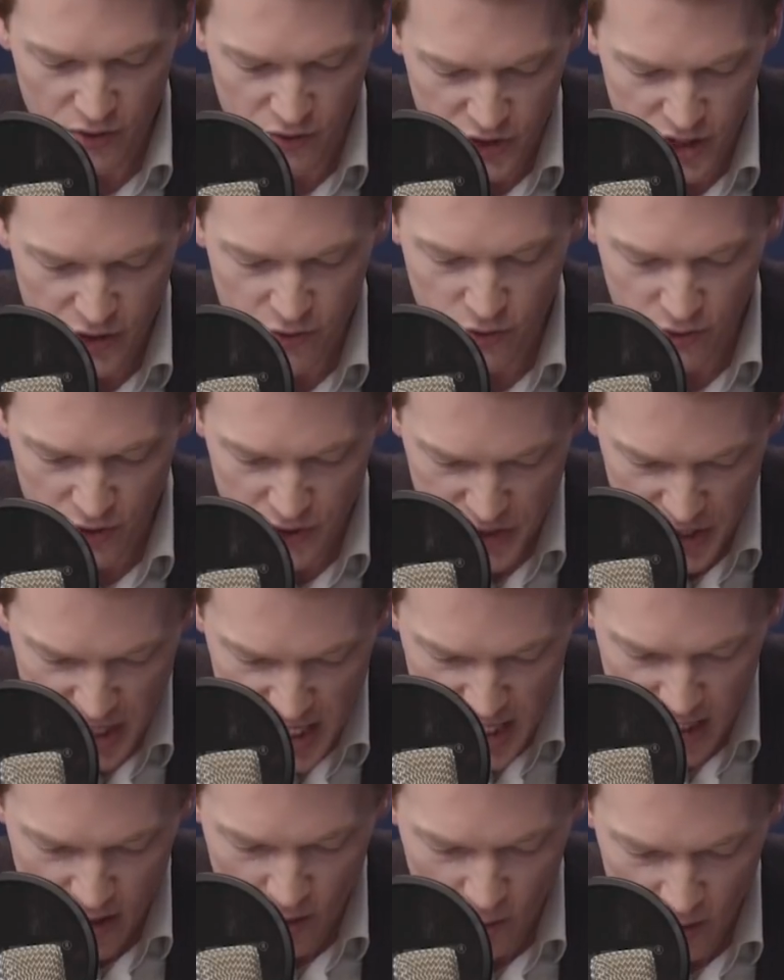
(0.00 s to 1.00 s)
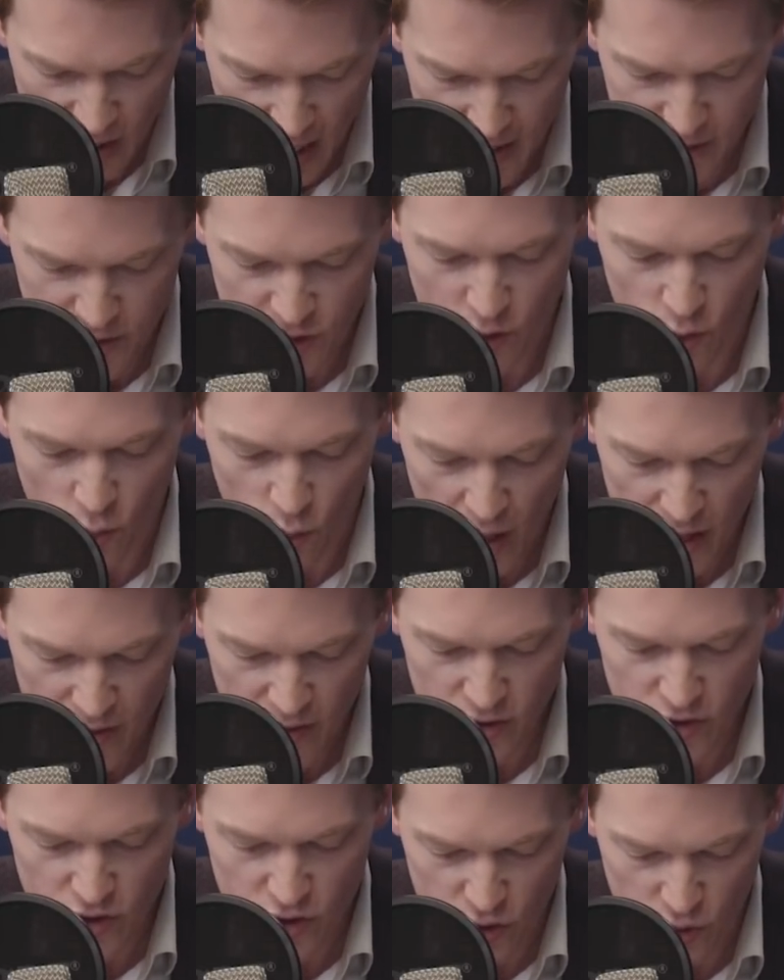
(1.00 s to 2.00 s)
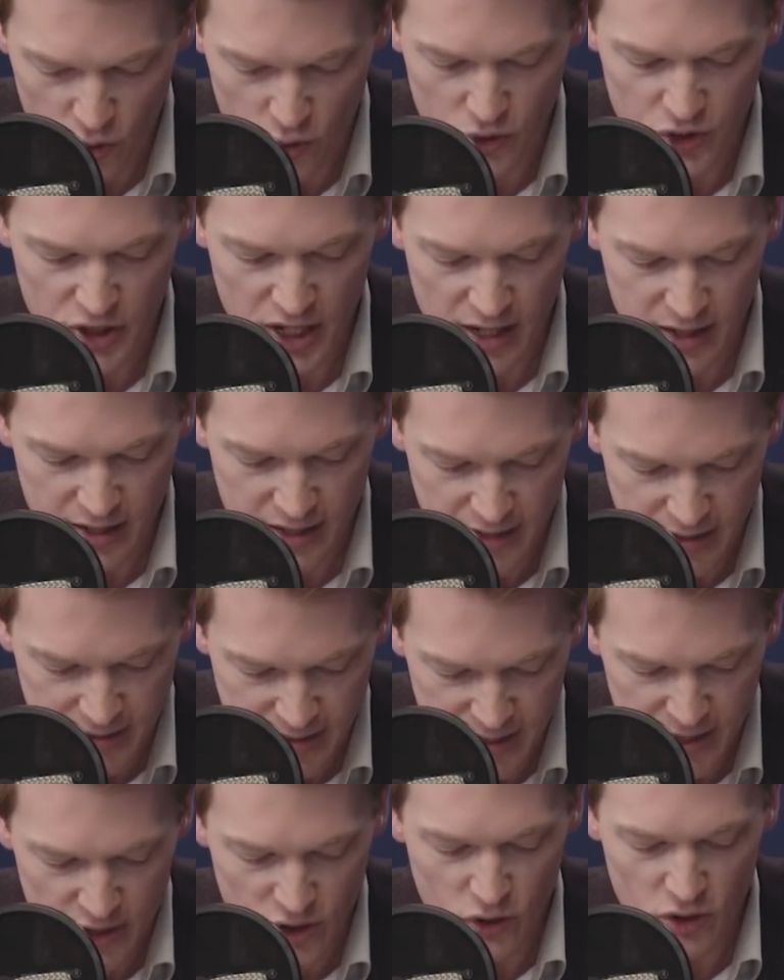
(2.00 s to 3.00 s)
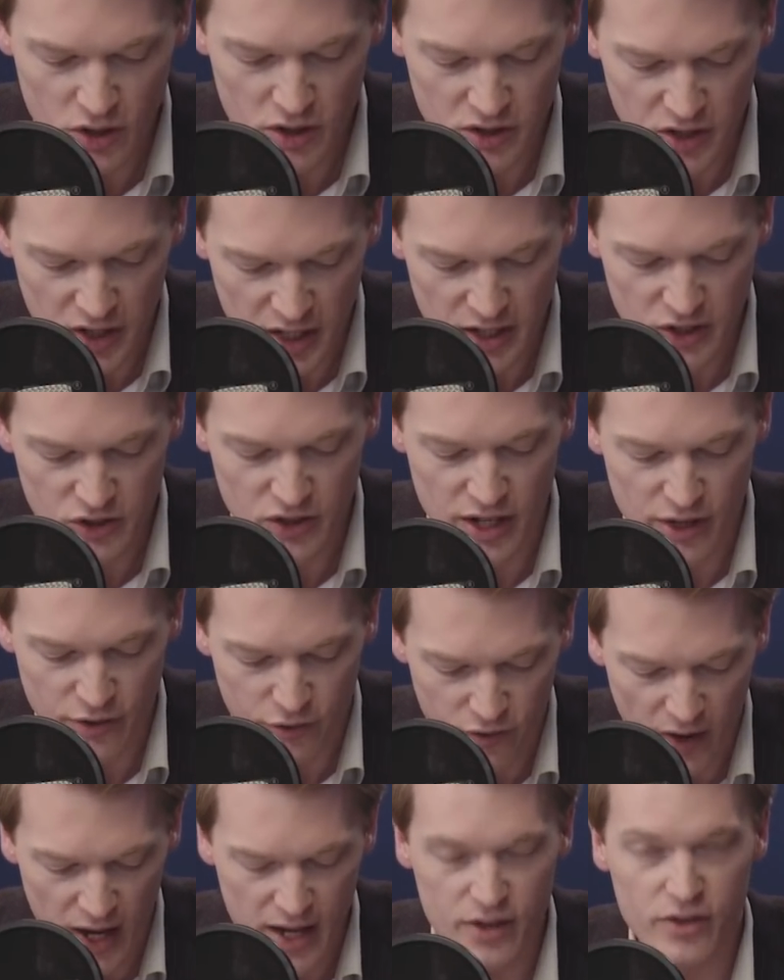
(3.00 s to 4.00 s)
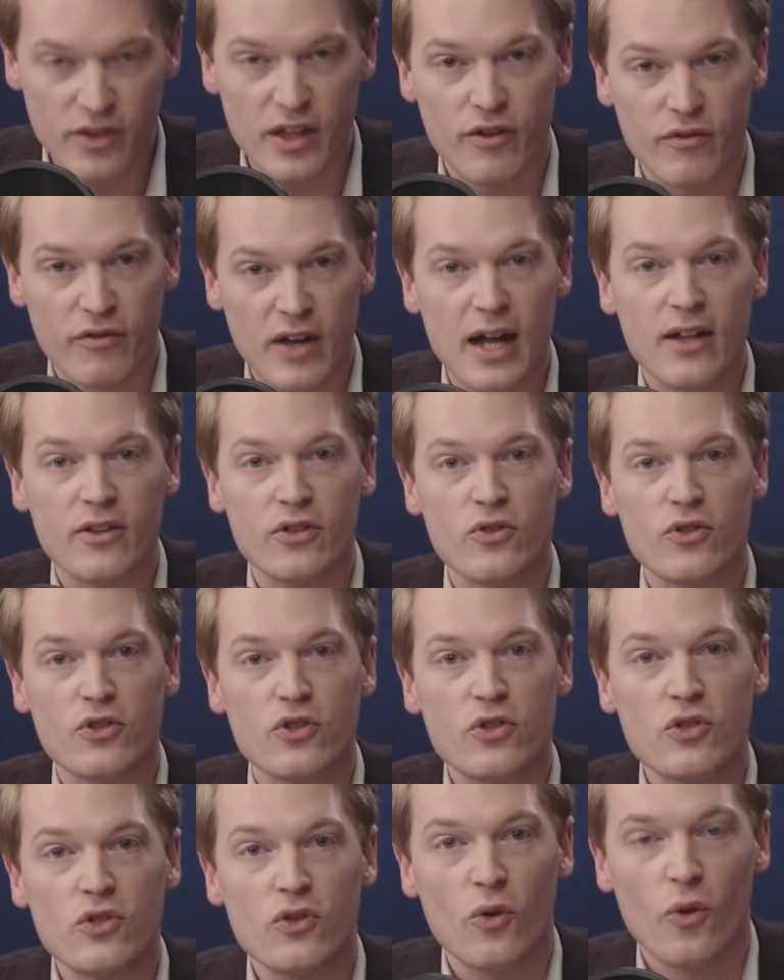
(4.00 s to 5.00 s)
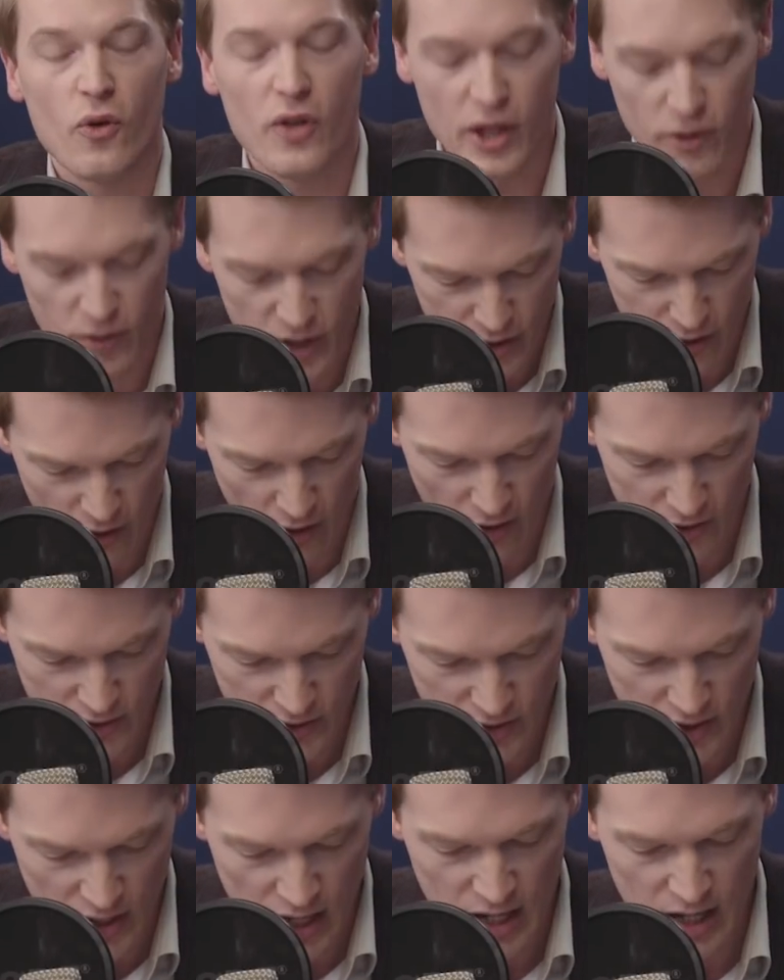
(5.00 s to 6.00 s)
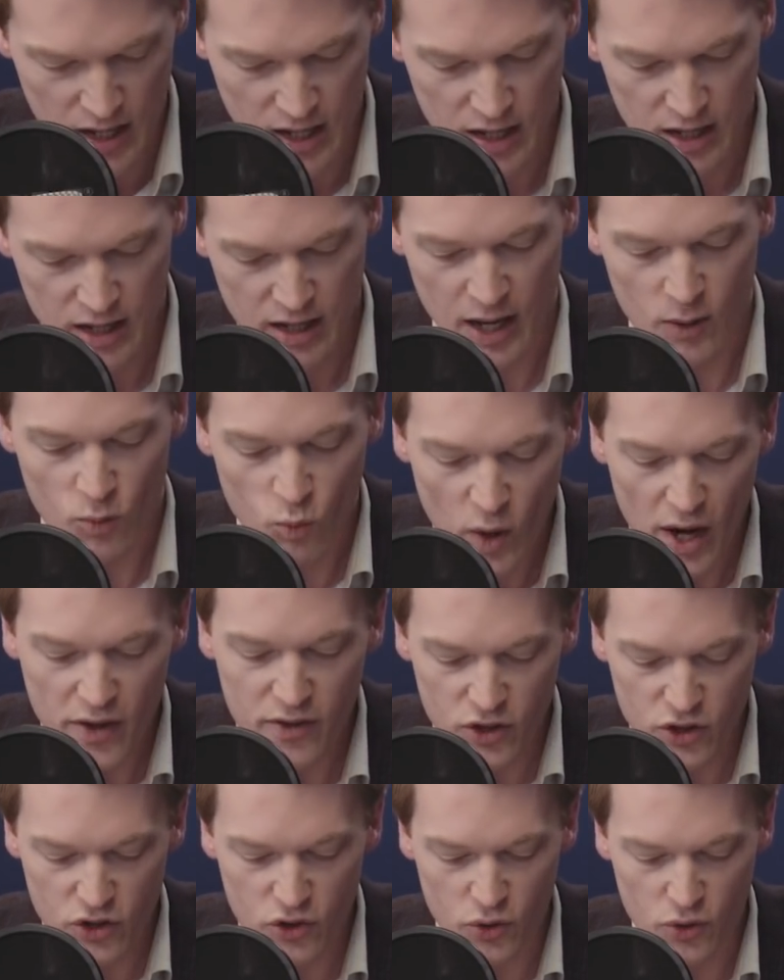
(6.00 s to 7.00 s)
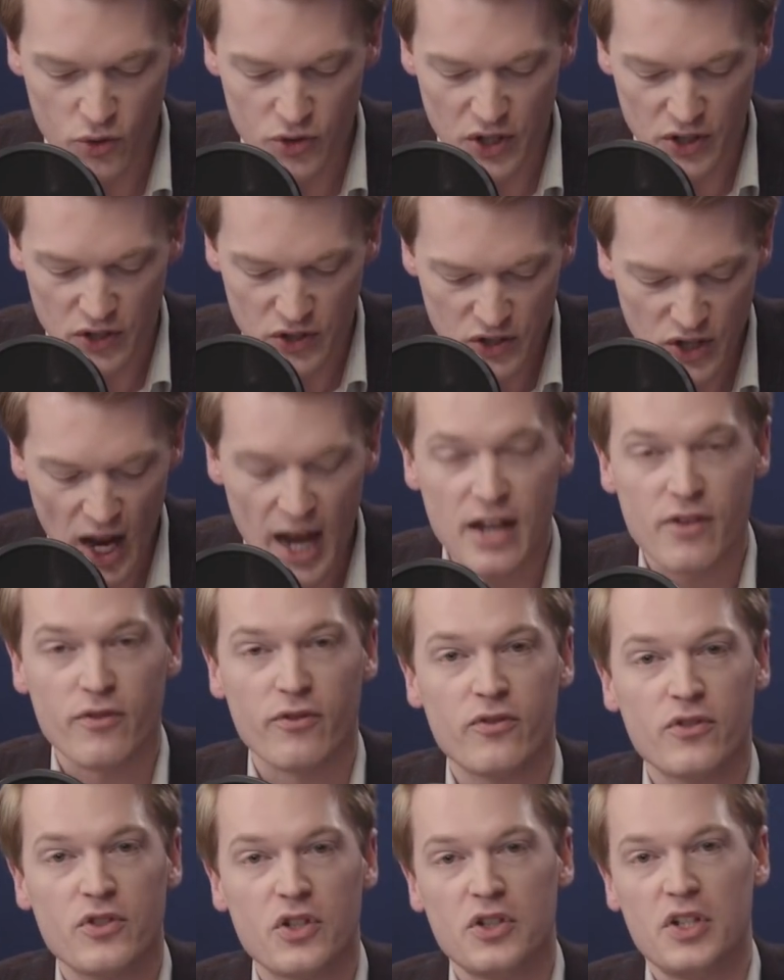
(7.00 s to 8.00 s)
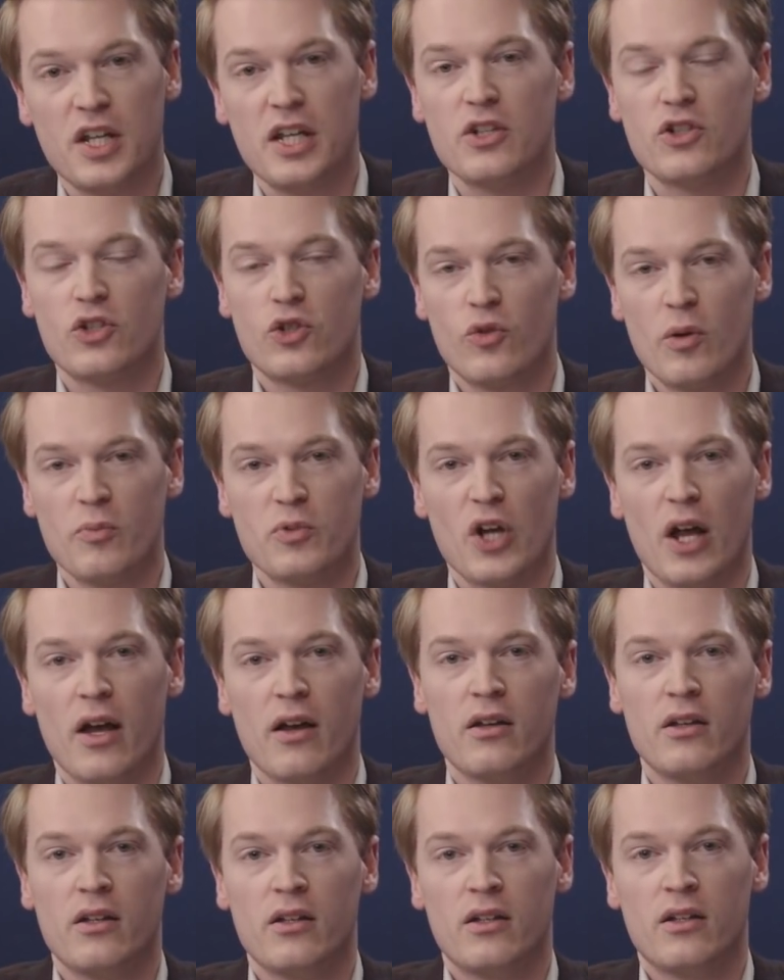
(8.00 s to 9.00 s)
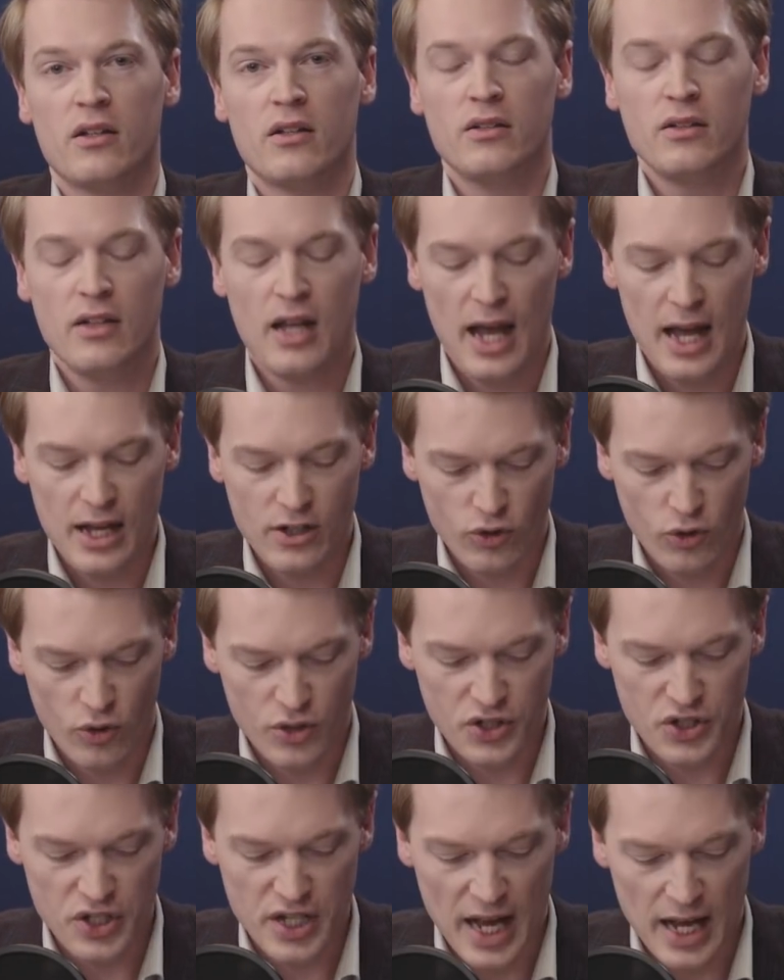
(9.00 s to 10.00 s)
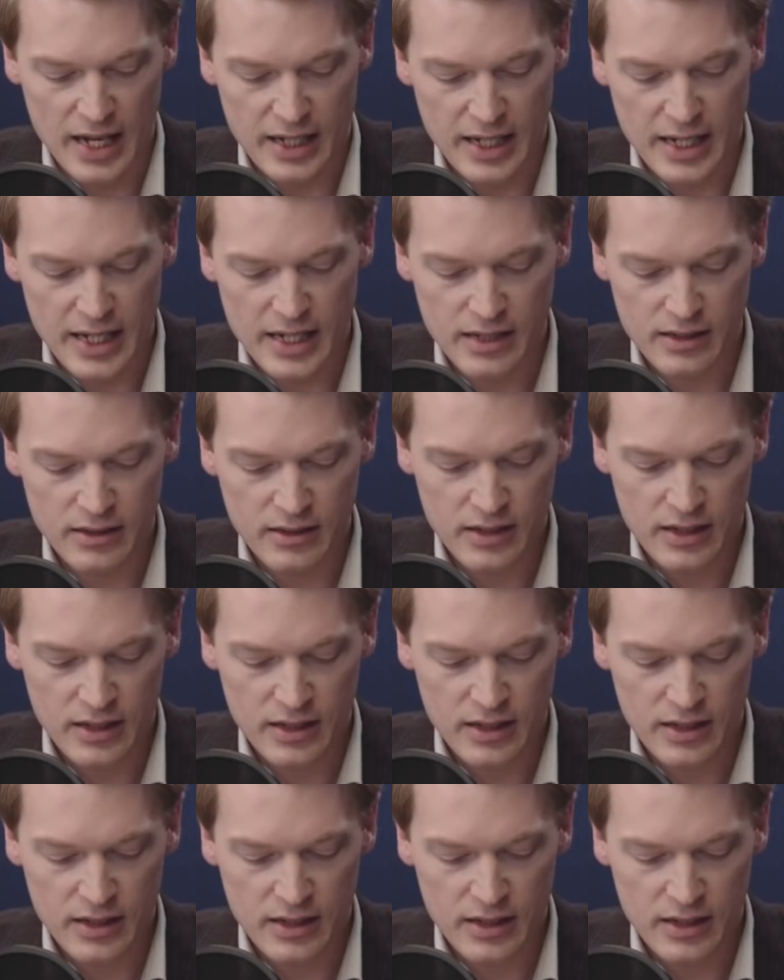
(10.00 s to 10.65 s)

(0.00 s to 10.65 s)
of difference here relates to whether schools can continue to teach their faith, their values, or their ethos, and whether schools are safe to teach Scripture and Christianity.